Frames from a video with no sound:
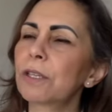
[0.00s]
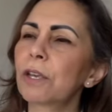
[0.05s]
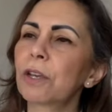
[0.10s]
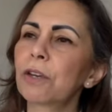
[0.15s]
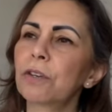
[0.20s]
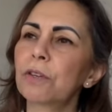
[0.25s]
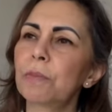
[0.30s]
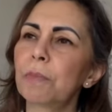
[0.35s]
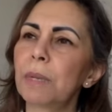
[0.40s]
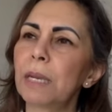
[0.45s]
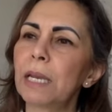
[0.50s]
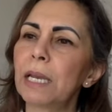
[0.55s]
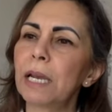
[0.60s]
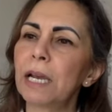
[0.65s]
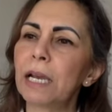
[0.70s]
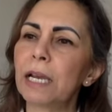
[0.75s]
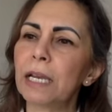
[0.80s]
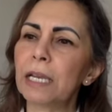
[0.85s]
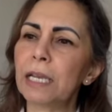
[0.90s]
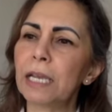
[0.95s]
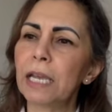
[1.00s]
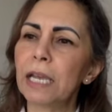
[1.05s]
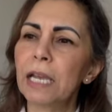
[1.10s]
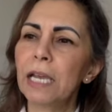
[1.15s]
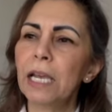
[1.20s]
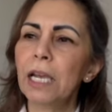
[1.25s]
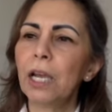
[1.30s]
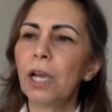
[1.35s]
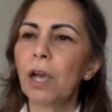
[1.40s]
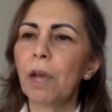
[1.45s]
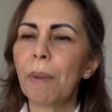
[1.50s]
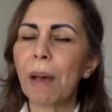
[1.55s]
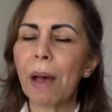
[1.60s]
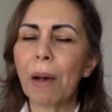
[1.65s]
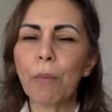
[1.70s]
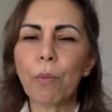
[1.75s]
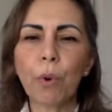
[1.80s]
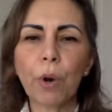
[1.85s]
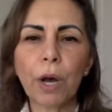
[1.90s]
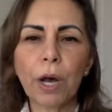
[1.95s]
So it could be like
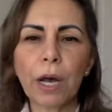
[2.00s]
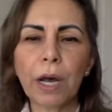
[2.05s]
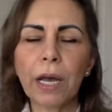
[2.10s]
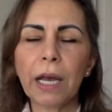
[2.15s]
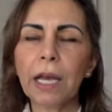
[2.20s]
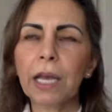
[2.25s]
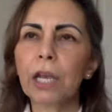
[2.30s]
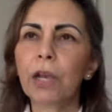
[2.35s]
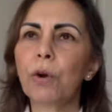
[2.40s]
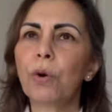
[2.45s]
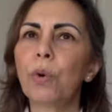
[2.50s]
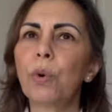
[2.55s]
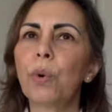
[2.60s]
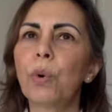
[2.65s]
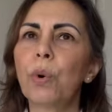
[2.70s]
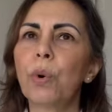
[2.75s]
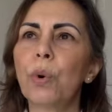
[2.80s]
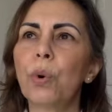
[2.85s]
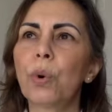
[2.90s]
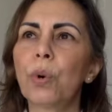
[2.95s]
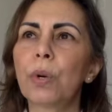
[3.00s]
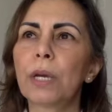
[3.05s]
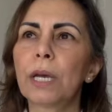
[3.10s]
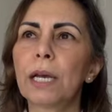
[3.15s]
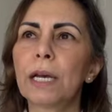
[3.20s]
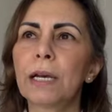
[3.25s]
about work, or